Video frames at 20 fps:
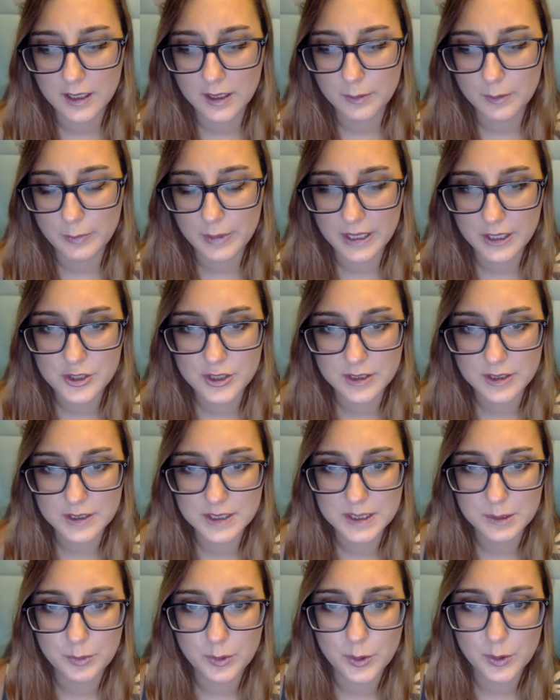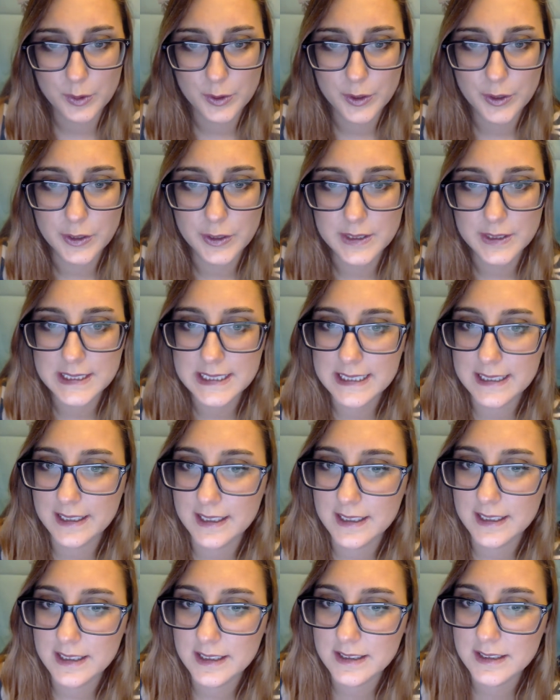Patreon supporter
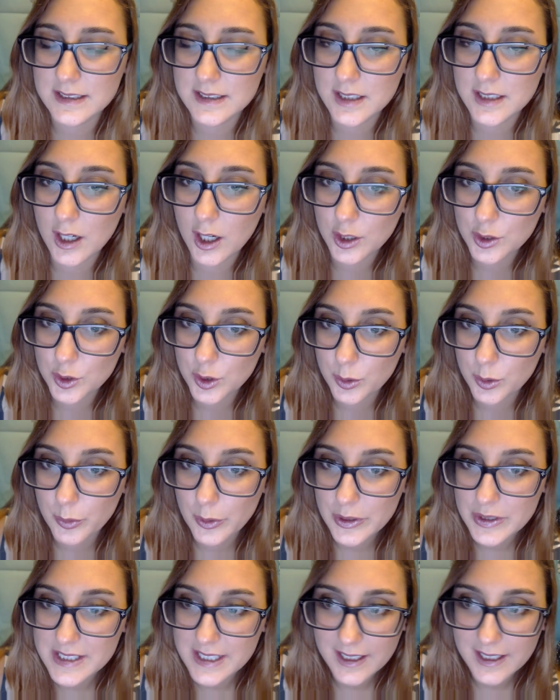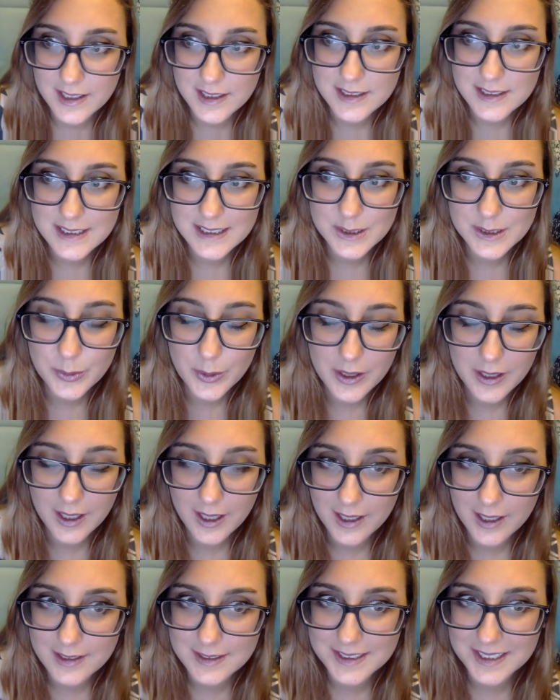since October 6,
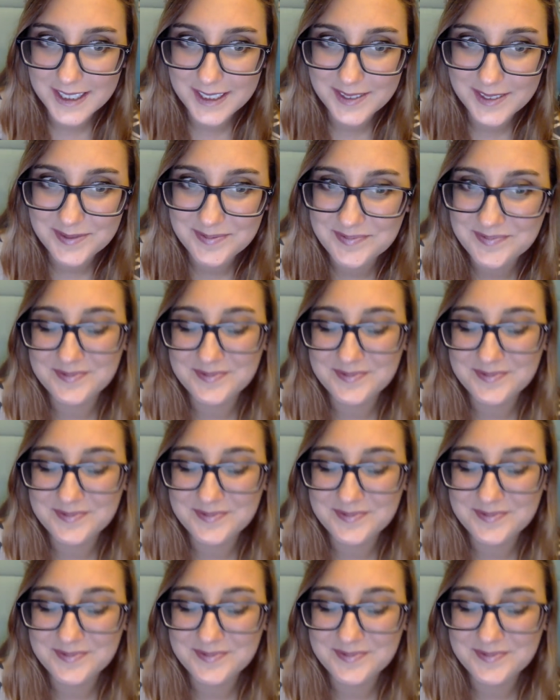2018.